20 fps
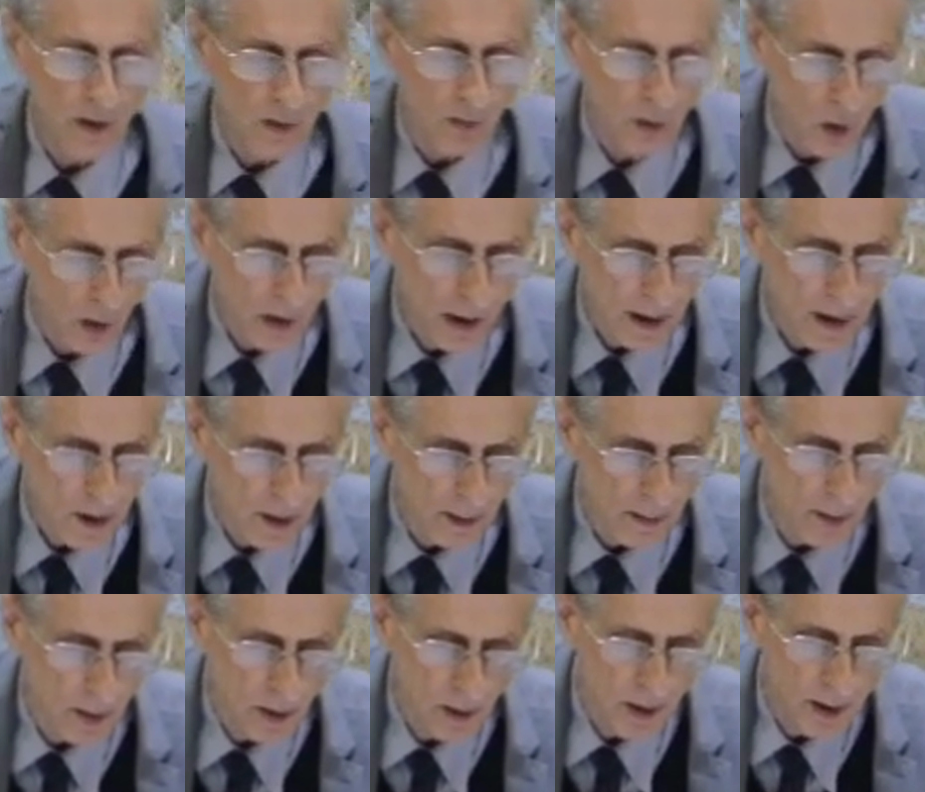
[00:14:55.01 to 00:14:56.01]
the Royal
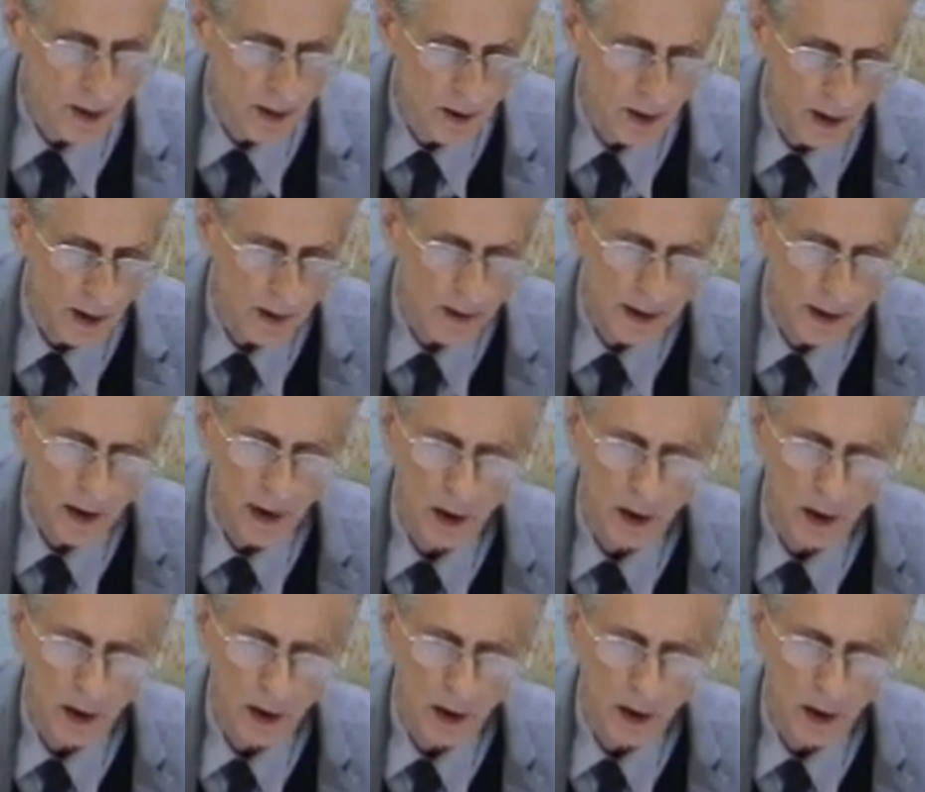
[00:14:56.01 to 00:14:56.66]
Astronomical Society,